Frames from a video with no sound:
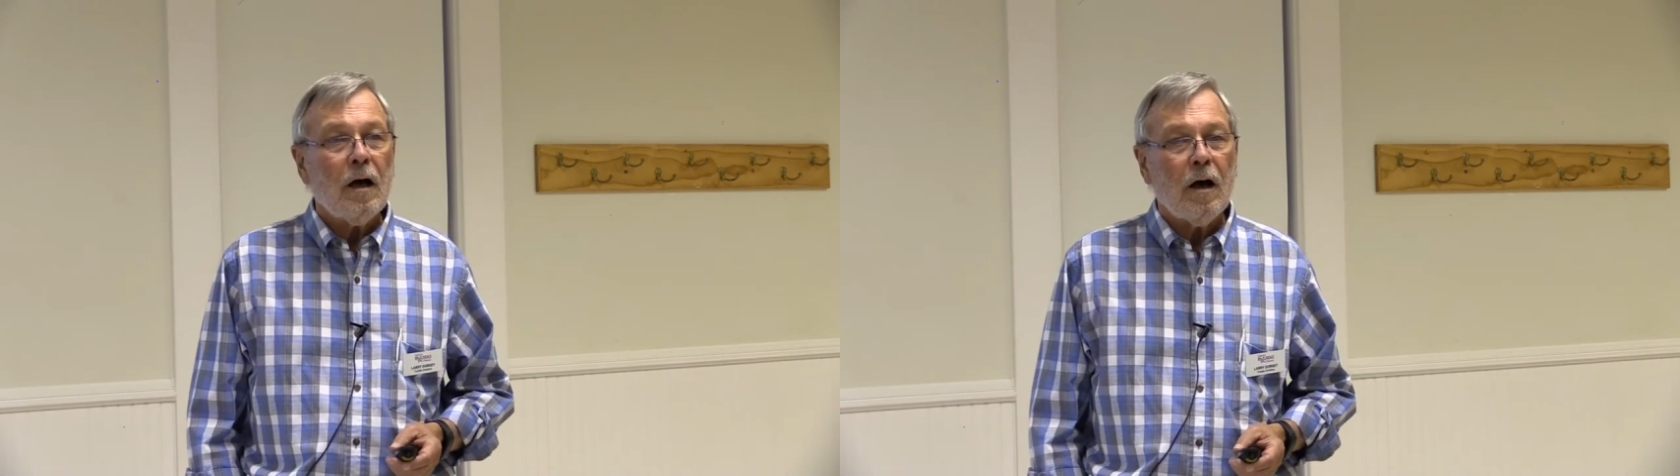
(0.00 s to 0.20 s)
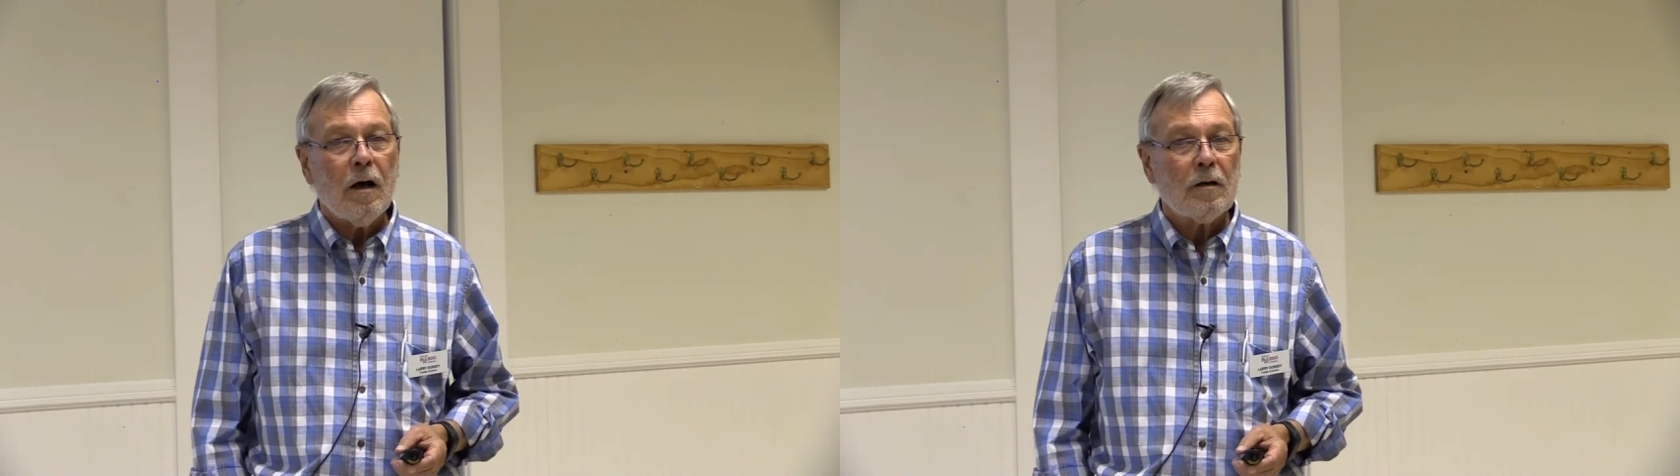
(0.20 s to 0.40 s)

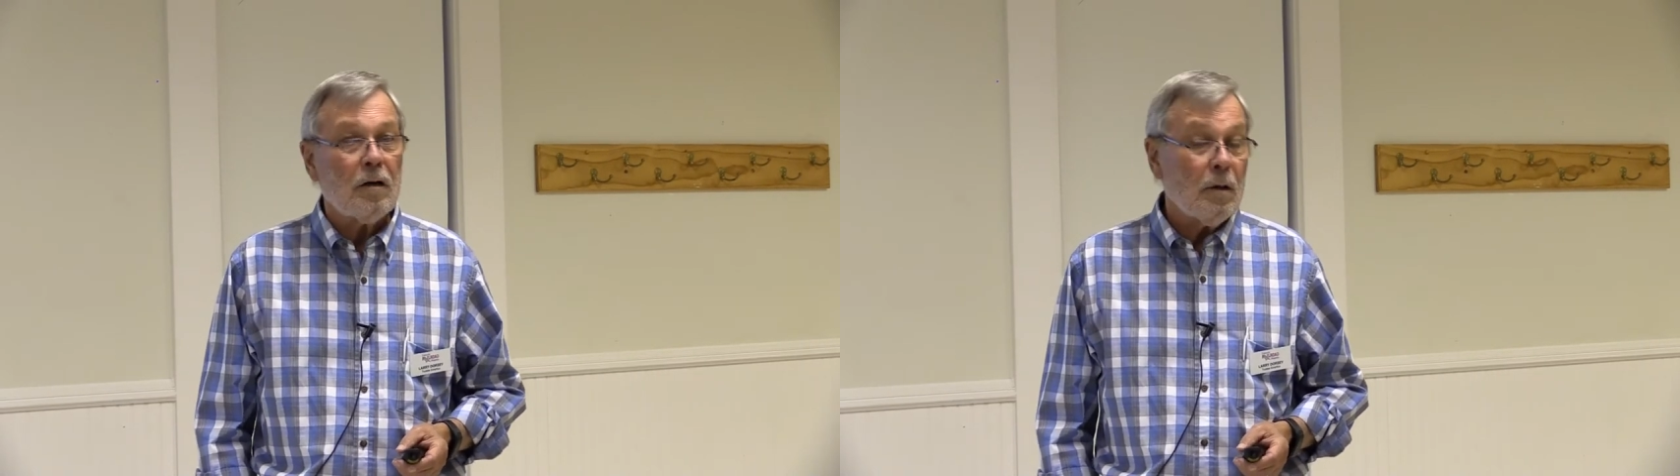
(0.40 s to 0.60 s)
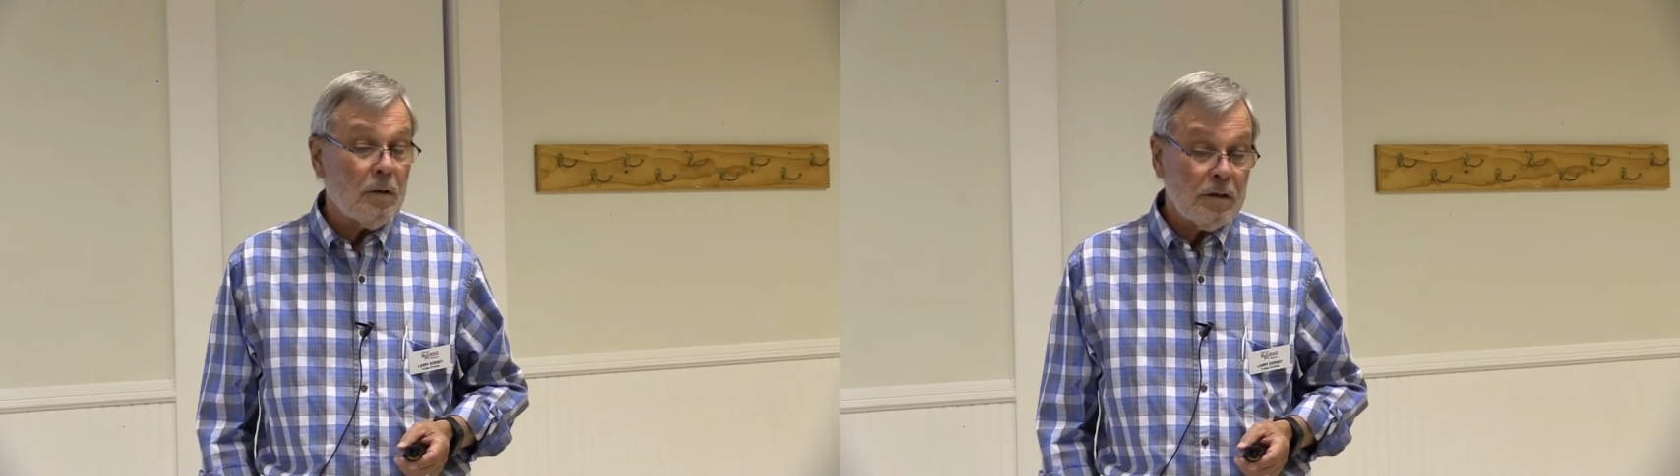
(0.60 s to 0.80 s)
uh,
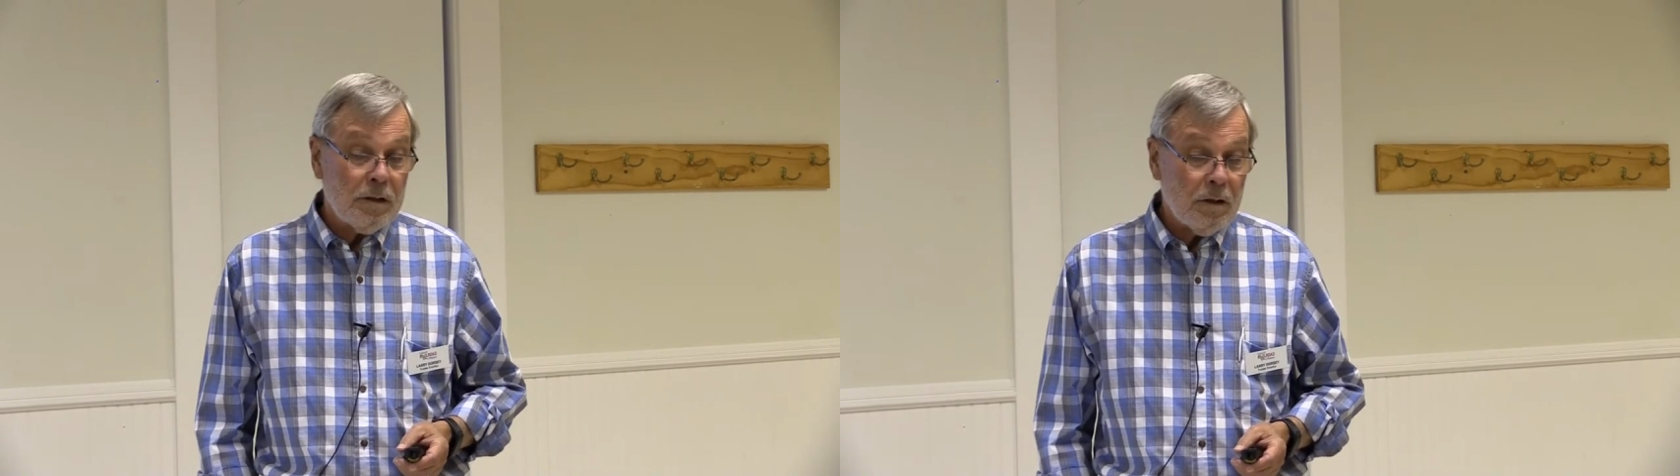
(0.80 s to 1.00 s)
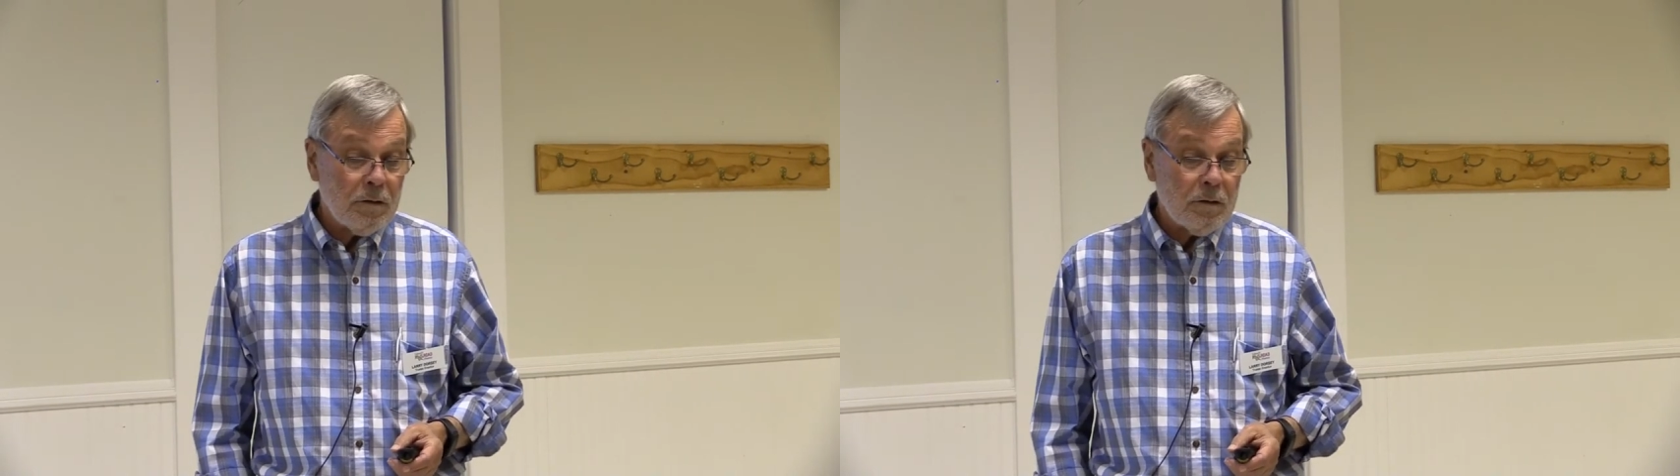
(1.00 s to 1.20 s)
Colorado
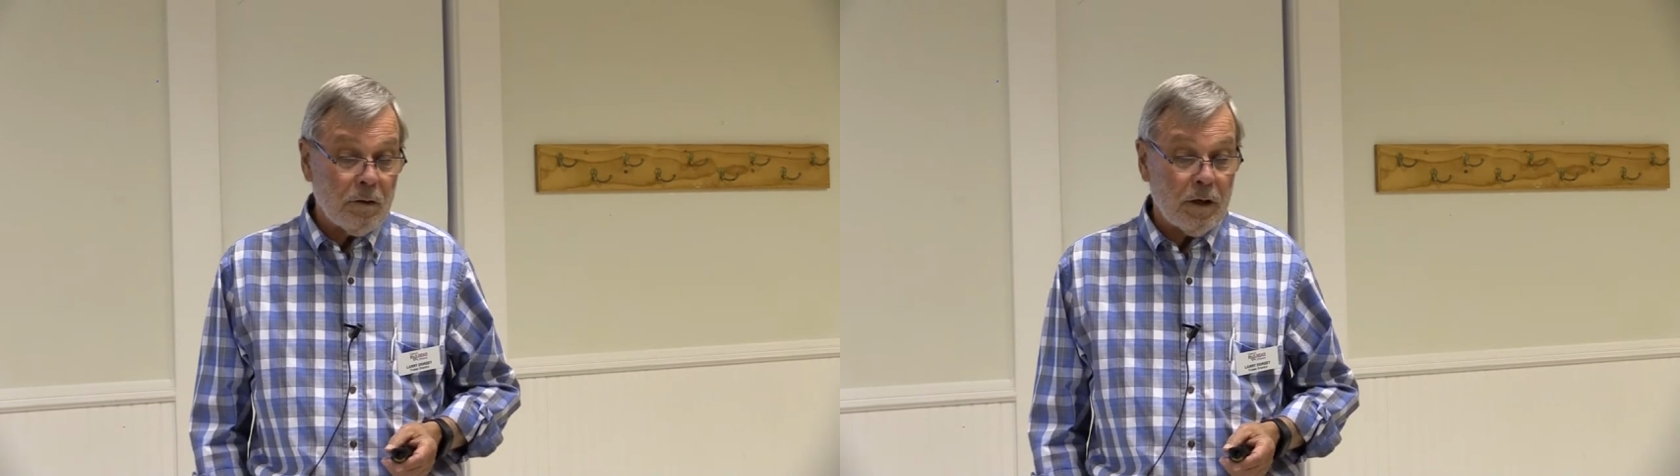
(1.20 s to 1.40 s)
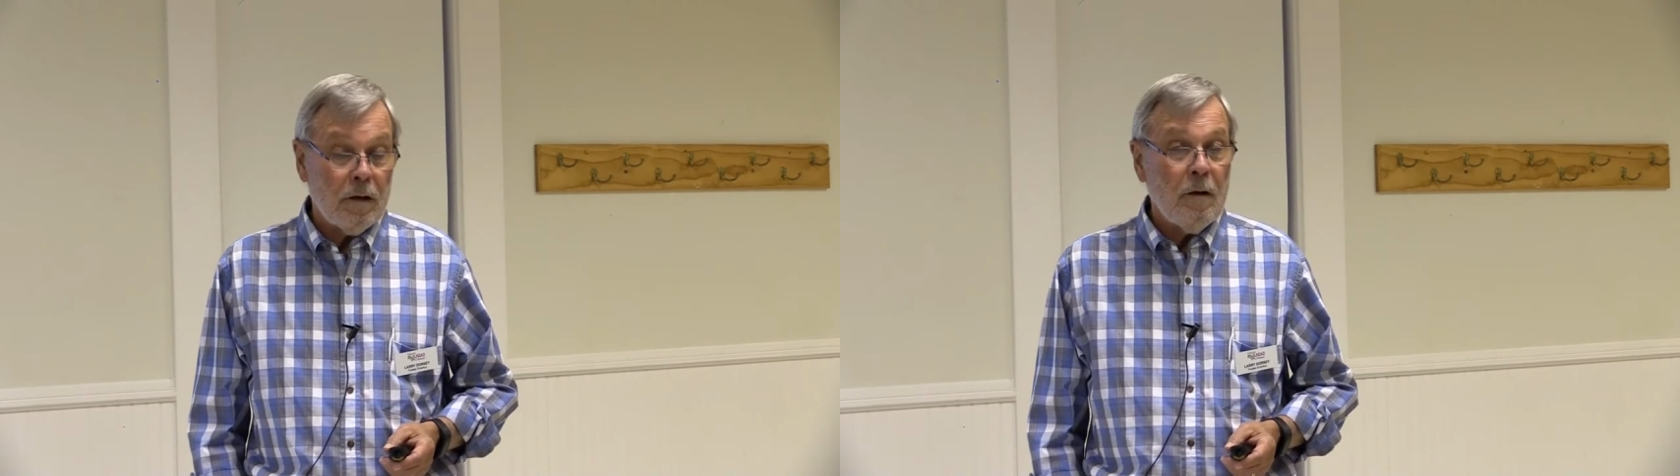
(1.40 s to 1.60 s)

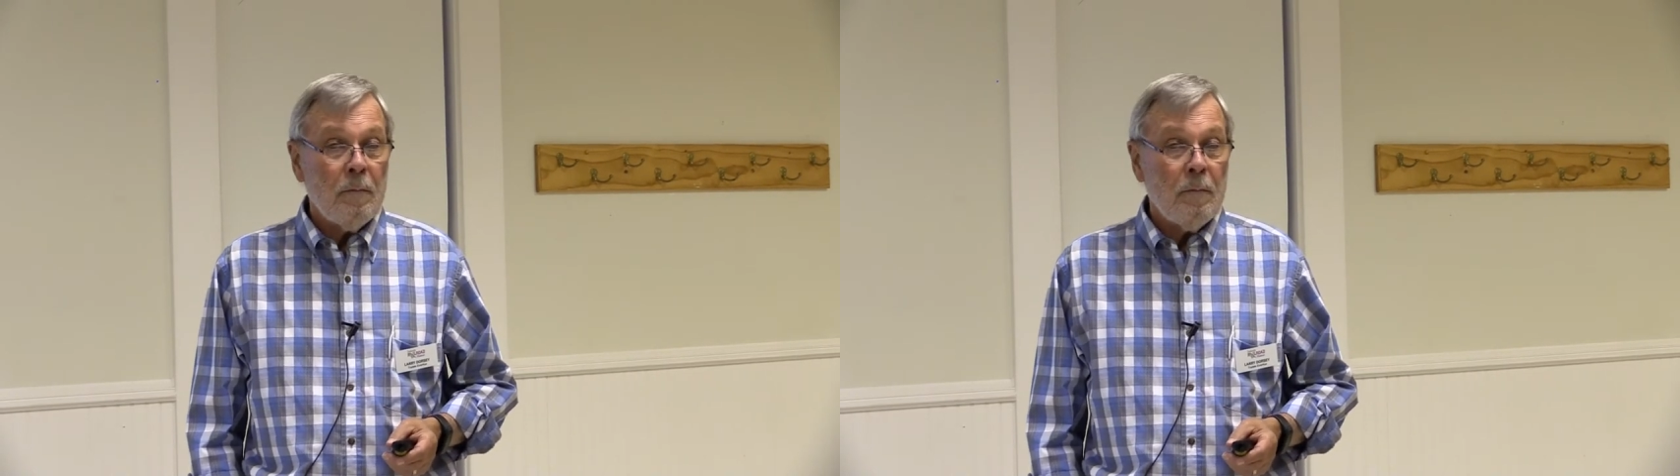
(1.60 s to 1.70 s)
Territory.